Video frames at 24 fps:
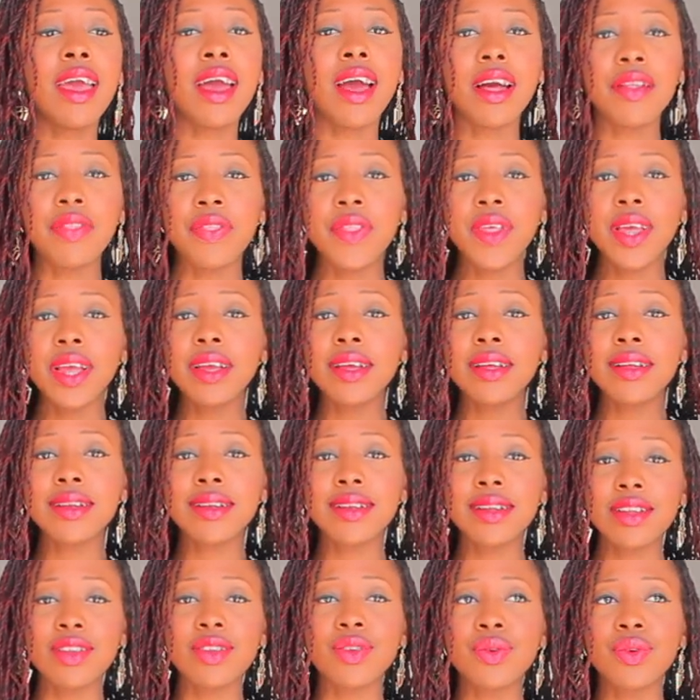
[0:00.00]
I
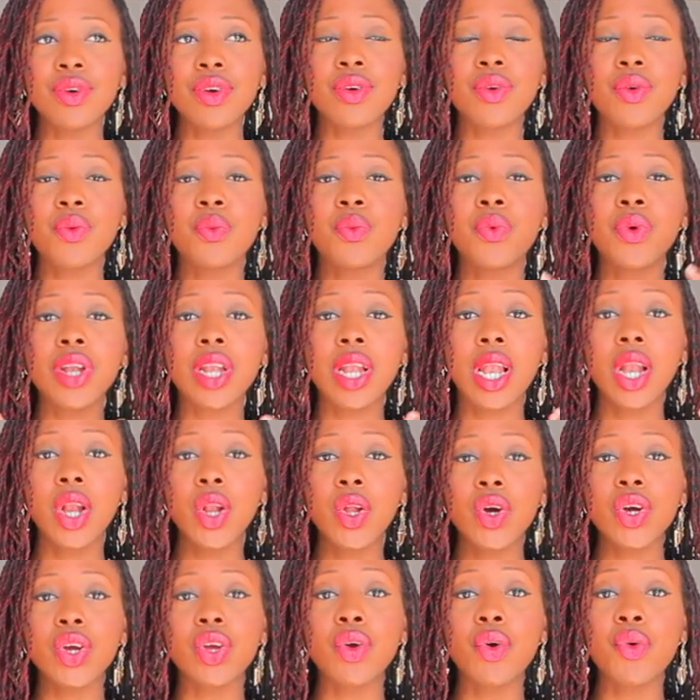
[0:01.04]
think this look would
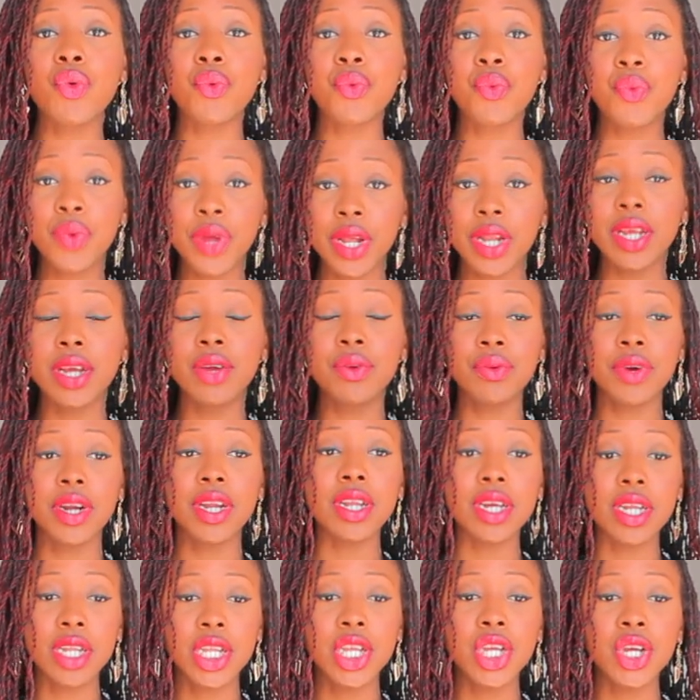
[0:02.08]
look really
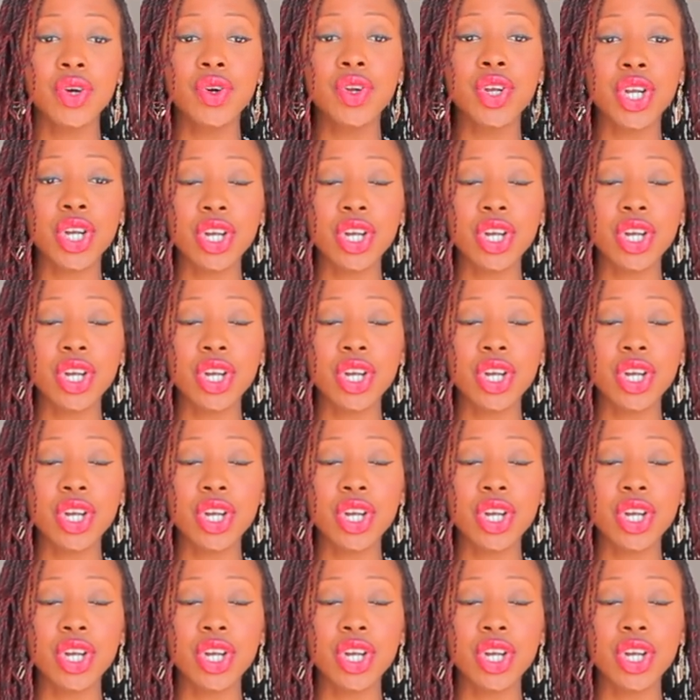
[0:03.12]
great on you,